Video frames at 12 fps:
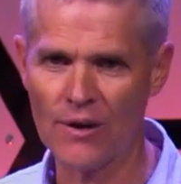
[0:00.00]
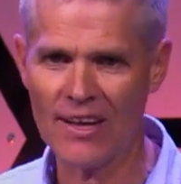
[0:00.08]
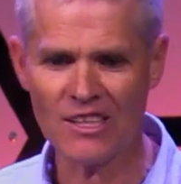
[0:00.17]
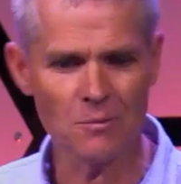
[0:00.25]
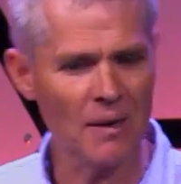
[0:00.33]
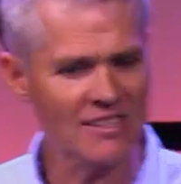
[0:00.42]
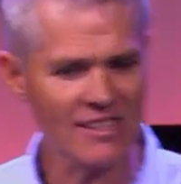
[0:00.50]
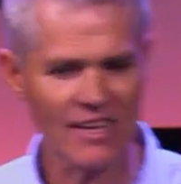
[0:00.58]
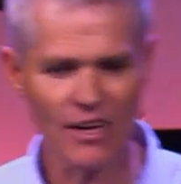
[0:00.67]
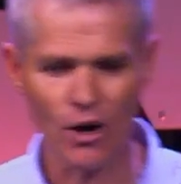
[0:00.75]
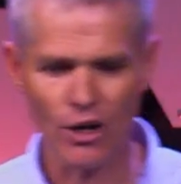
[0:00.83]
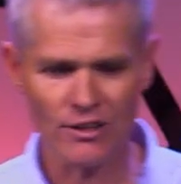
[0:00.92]
Now, that's
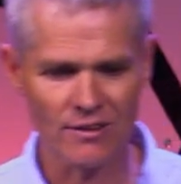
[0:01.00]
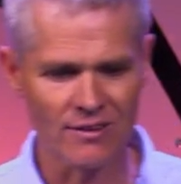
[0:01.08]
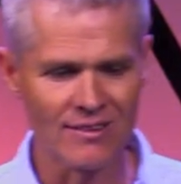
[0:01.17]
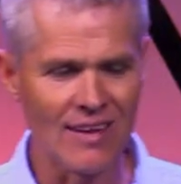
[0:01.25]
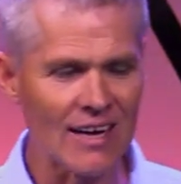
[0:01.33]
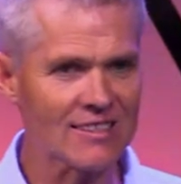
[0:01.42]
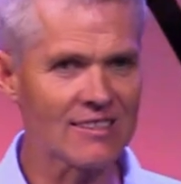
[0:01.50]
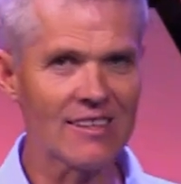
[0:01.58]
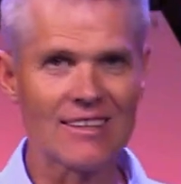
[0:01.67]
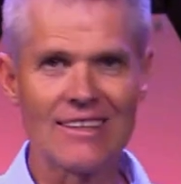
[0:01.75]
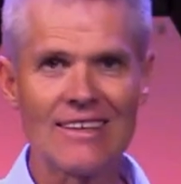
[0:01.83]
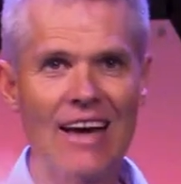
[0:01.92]
basically hot
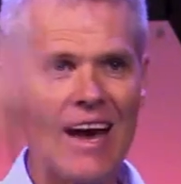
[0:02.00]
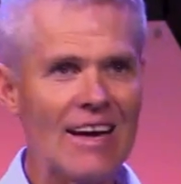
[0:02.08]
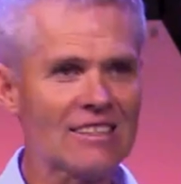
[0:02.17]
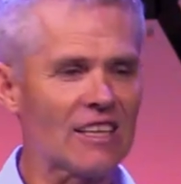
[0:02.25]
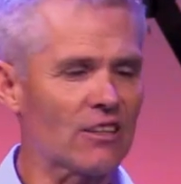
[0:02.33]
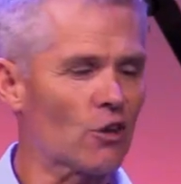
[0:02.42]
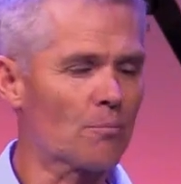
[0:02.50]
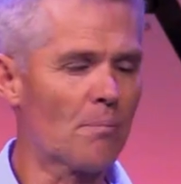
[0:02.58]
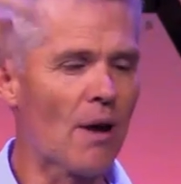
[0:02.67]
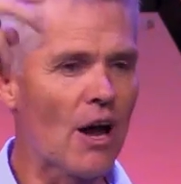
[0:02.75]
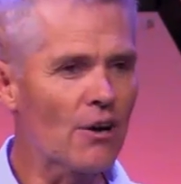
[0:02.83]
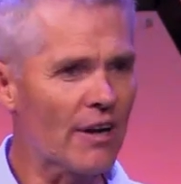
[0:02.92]
dust and gas that
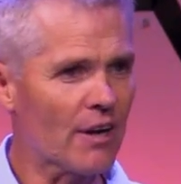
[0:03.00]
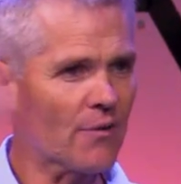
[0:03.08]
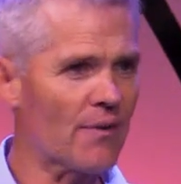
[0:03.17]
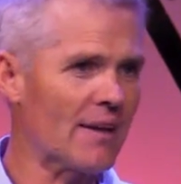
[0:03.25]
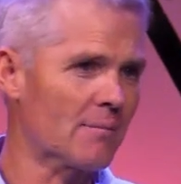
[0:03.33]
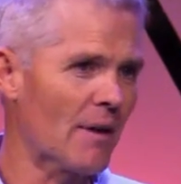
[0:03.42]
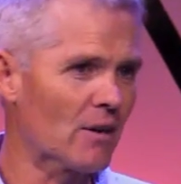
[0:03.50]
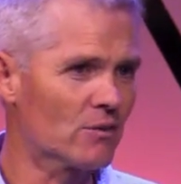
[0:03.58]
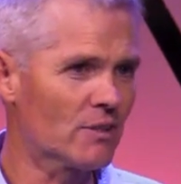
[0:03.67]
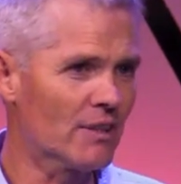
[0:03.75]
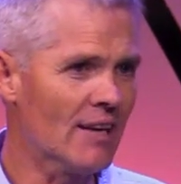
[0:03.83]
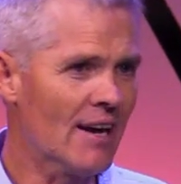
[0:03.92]
got blown out of that
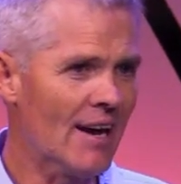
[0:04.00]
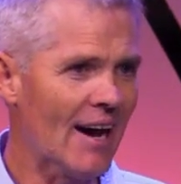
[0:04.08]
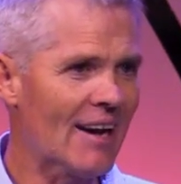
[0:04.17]
mountain